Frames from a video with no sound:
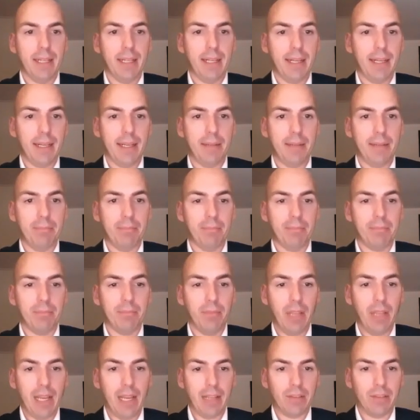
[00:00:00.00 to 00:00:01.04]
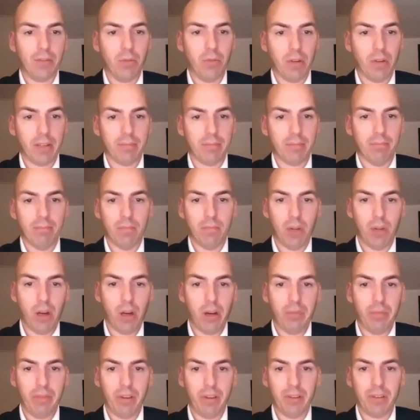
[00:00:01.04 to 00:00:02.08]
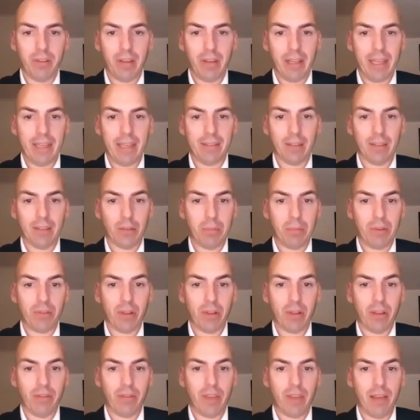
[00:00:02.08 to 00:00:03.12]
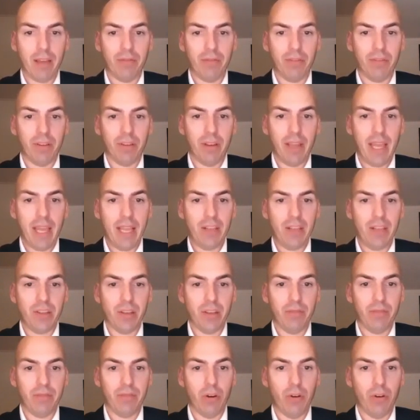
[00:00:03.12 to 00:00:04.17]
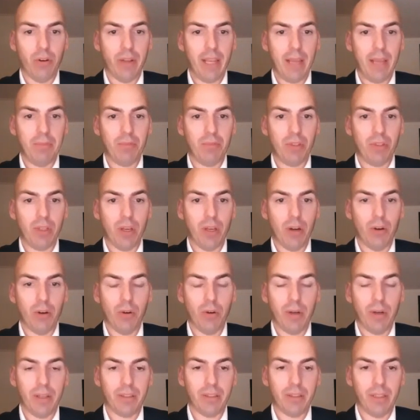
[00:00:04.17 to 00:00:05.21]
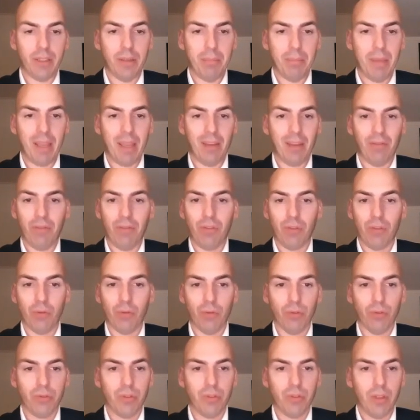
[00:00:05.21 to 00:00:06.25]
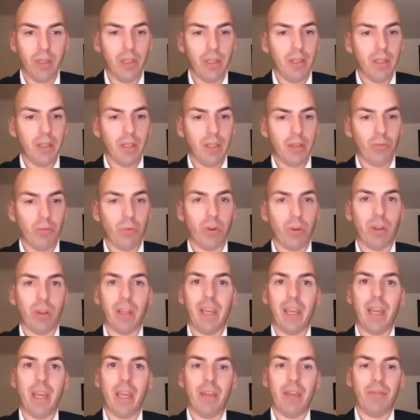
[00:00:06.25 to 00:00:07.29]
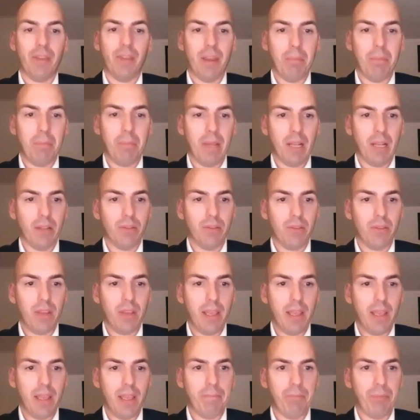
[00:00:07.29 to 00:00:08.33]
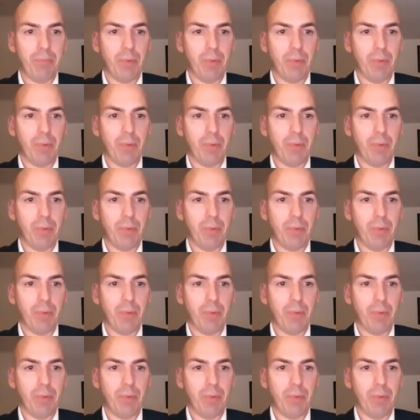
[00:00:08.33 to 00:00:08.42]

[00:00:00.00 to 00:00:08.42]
Yeah, it's quite obvious, I guess, especially if you have HFO and MGO as main fuels. We're going to have a penalty.